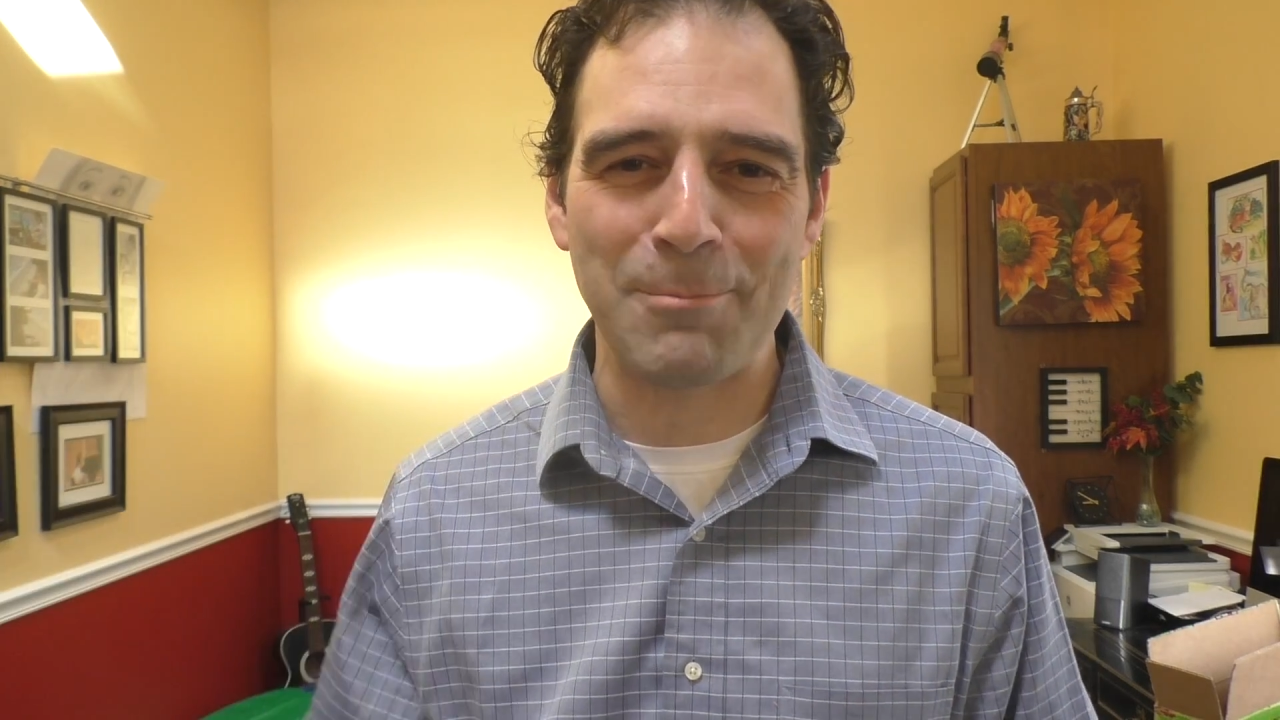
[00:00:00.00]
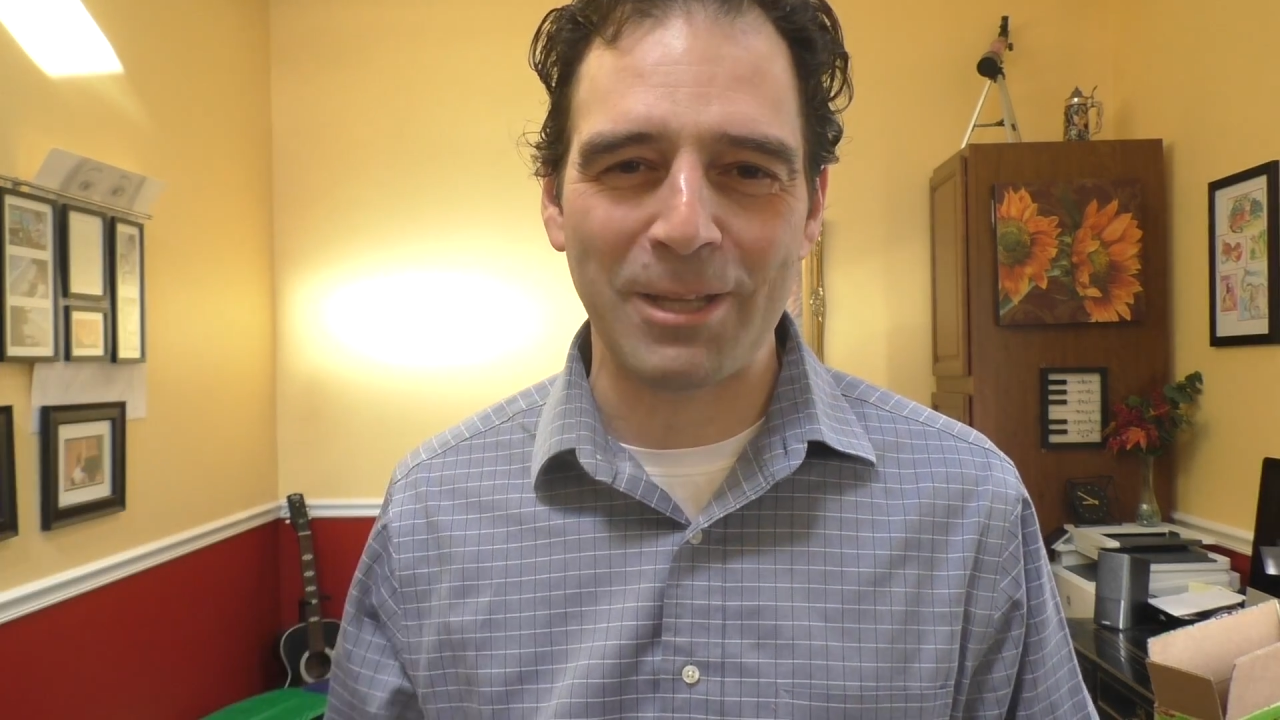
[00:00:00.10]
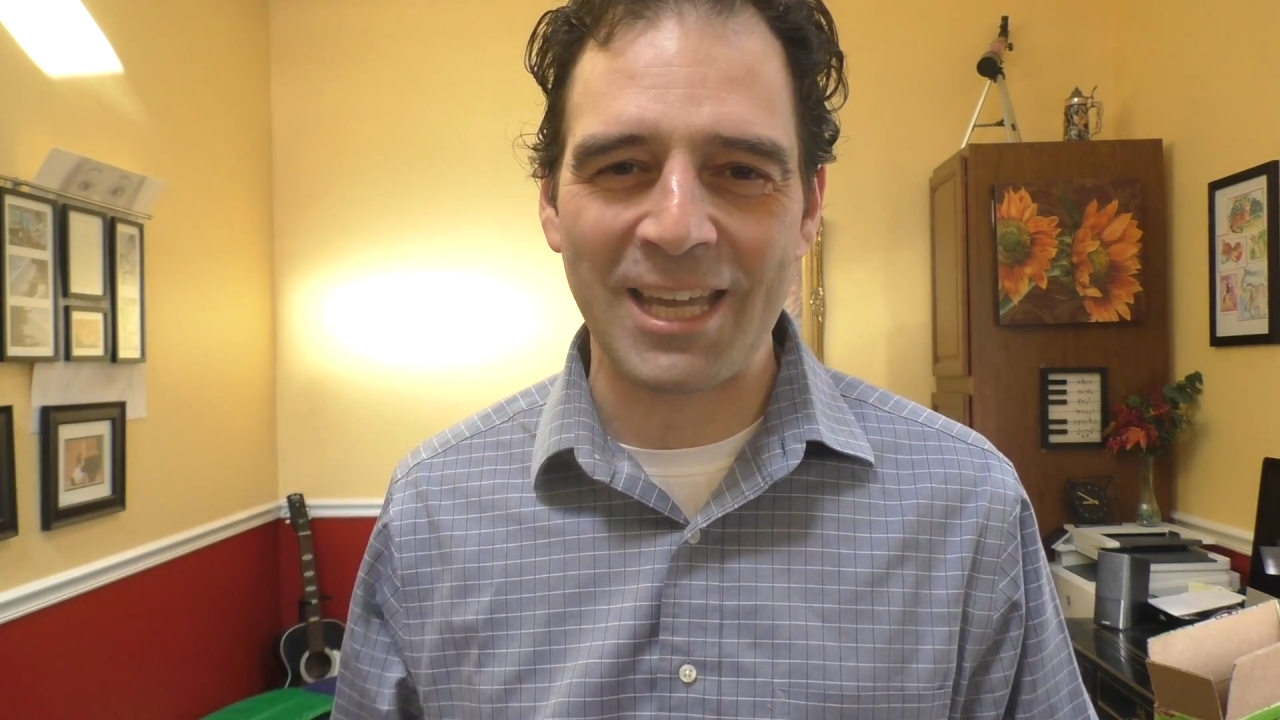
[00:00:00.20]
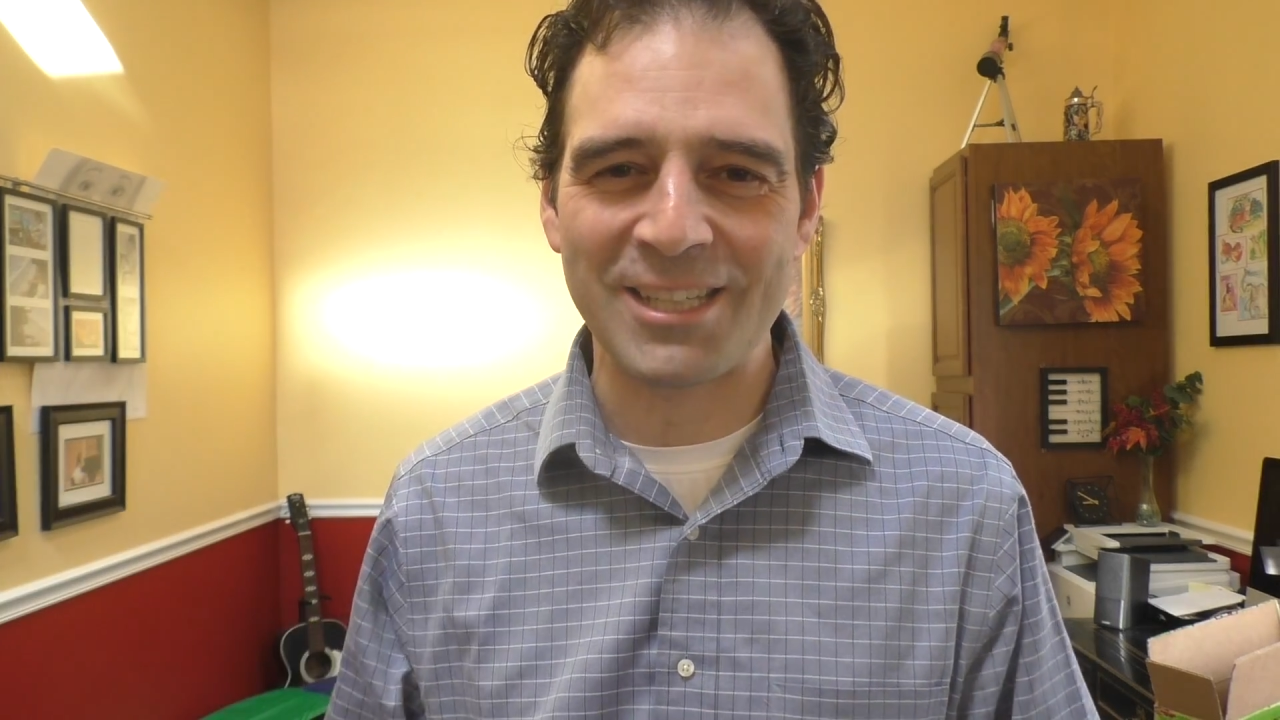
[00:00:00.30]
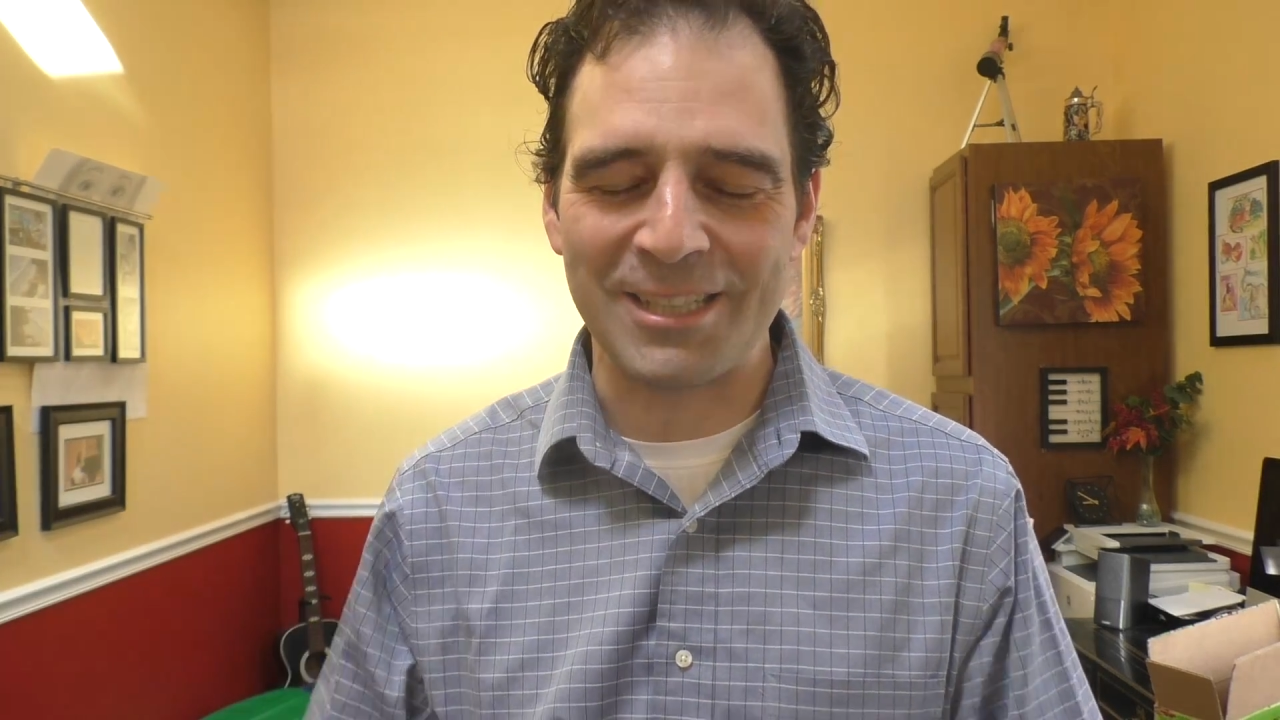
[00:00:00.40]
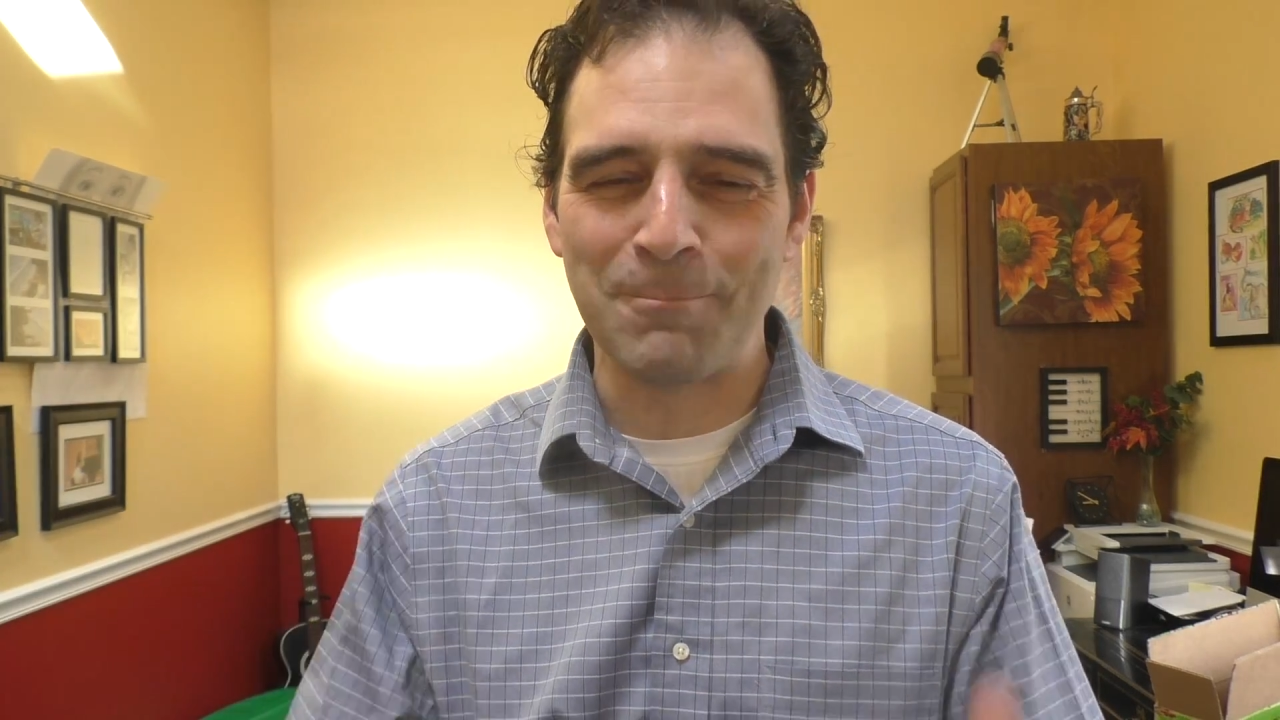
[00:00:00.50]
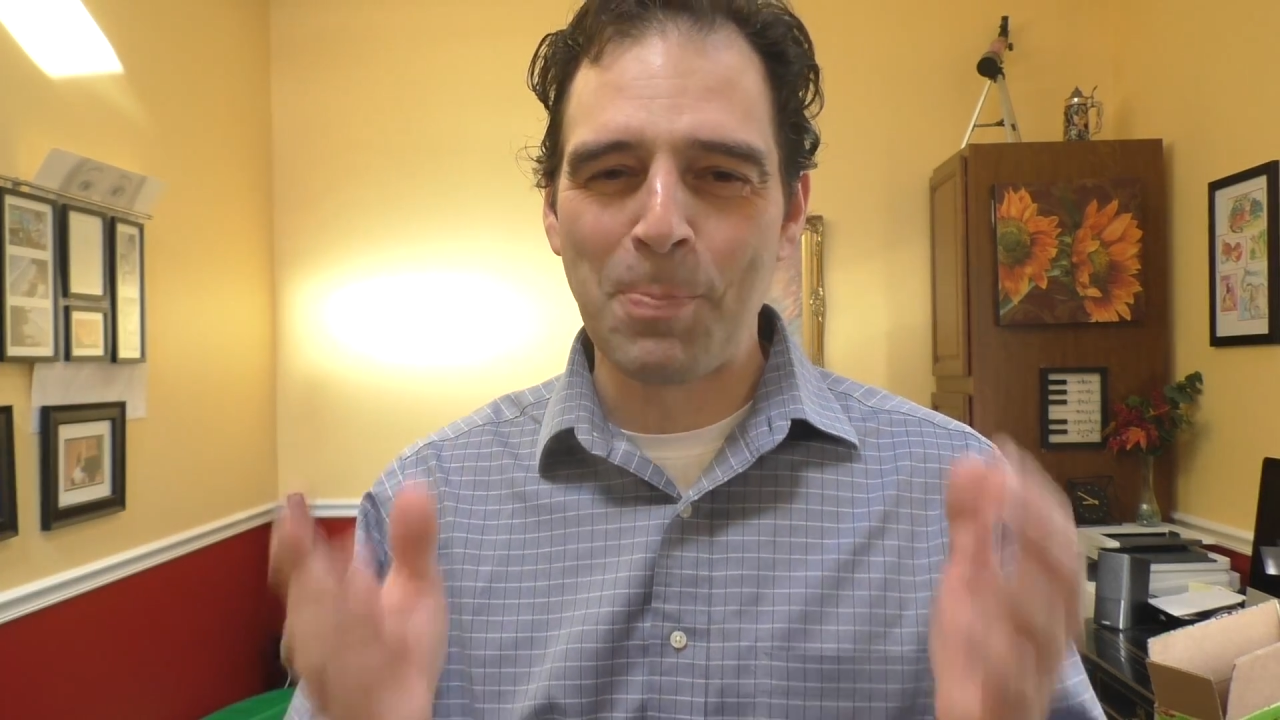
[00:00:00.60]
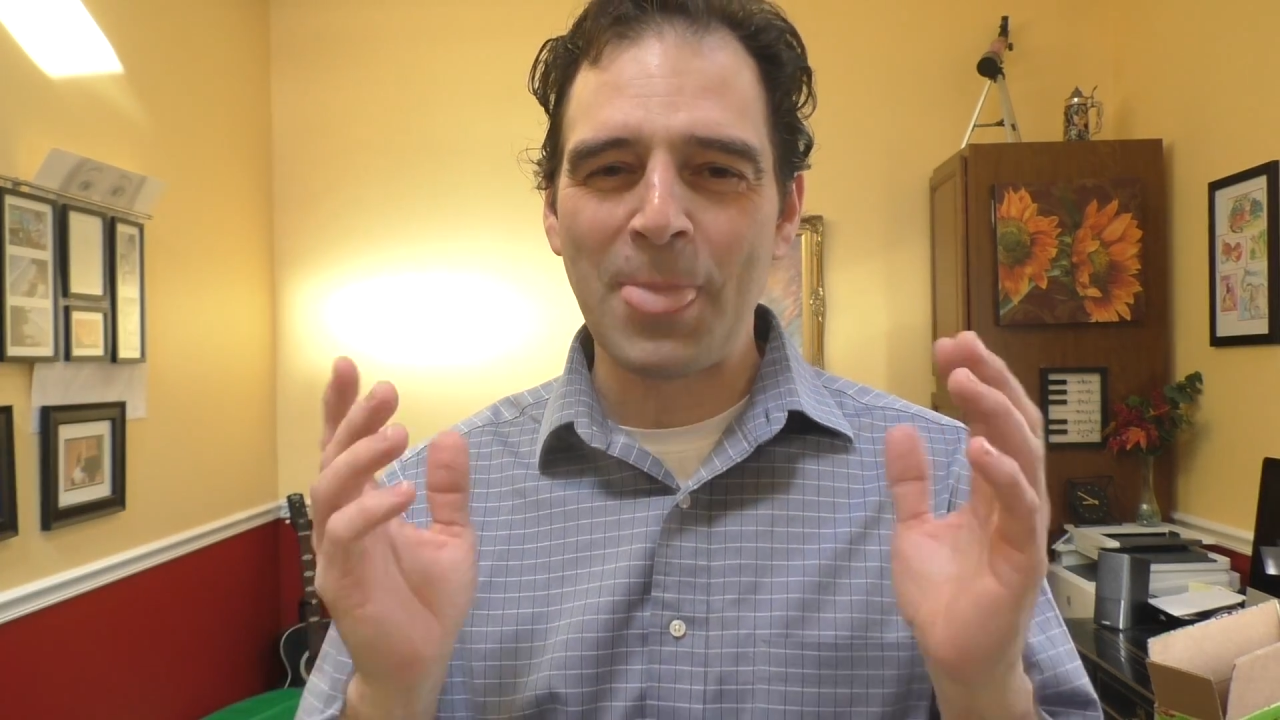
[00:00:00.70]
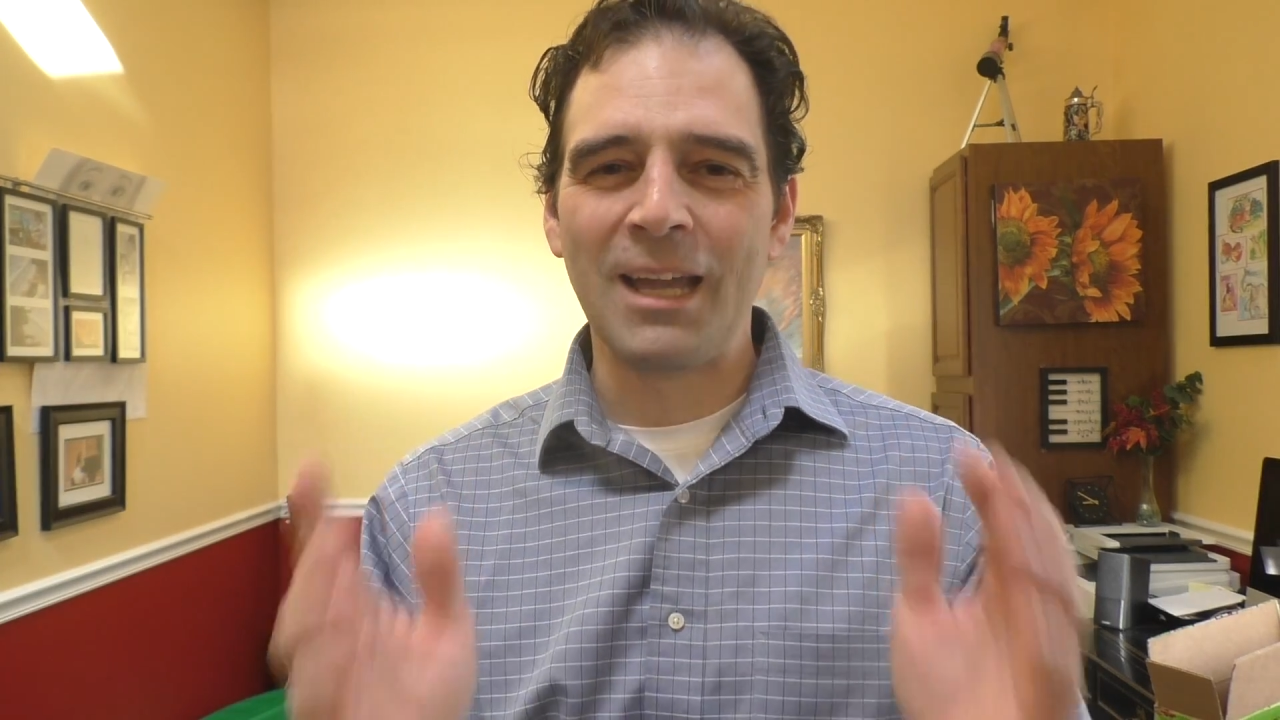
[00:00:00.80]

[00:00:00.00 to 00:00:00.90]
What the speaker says: application.